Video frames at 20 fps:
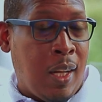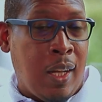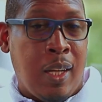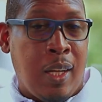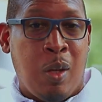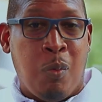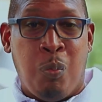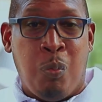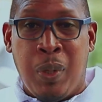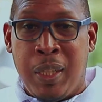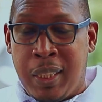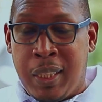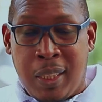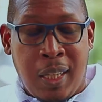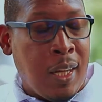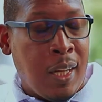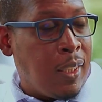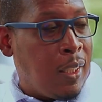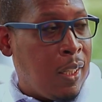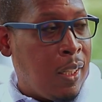and the best
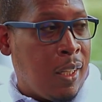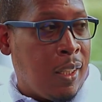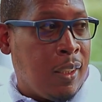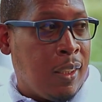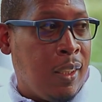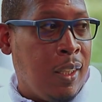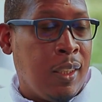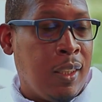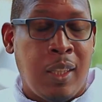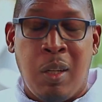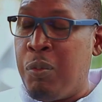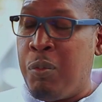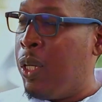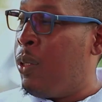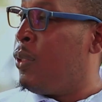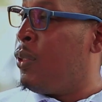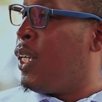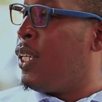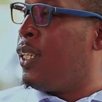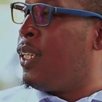counselors,
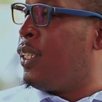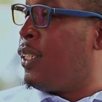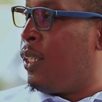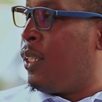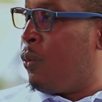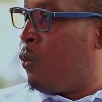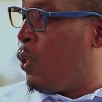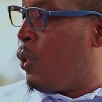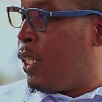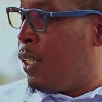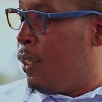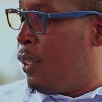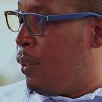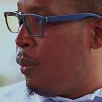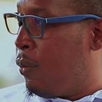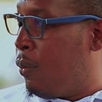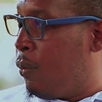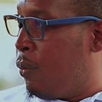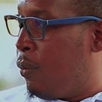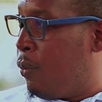sometimes that doesn't
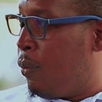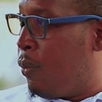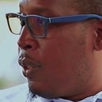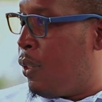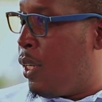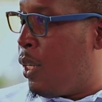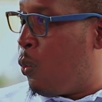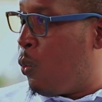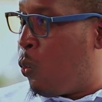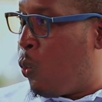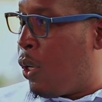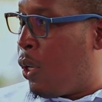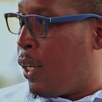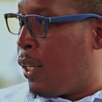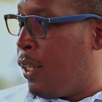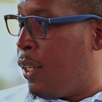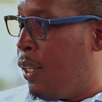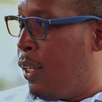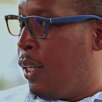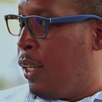
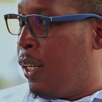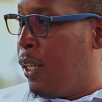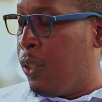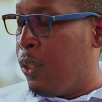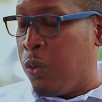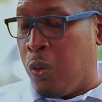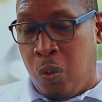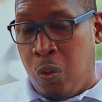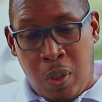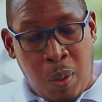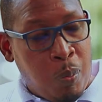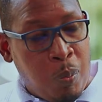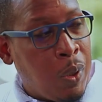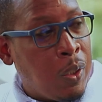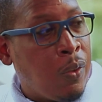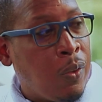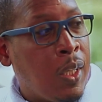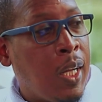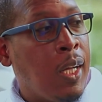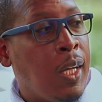work. So the
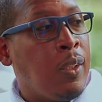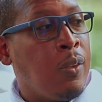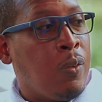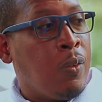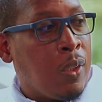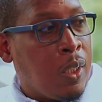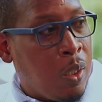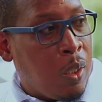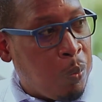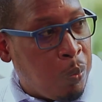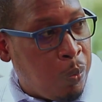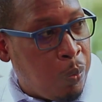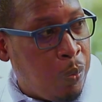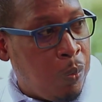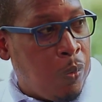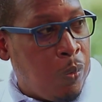person has to keep